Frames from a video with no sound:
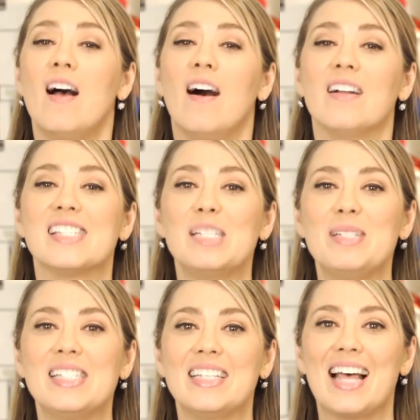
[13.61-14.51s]
on
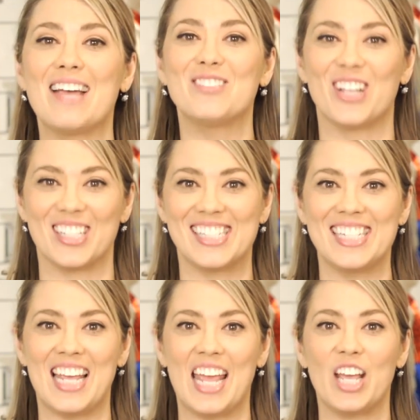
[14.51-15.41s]

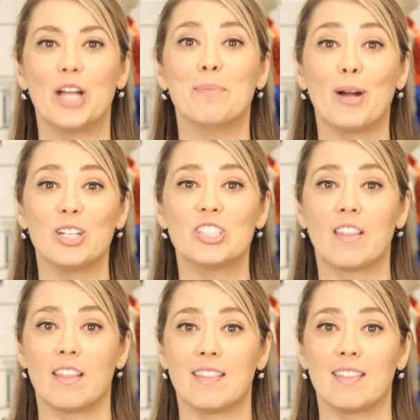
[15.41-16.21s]
cbclive.ca on March the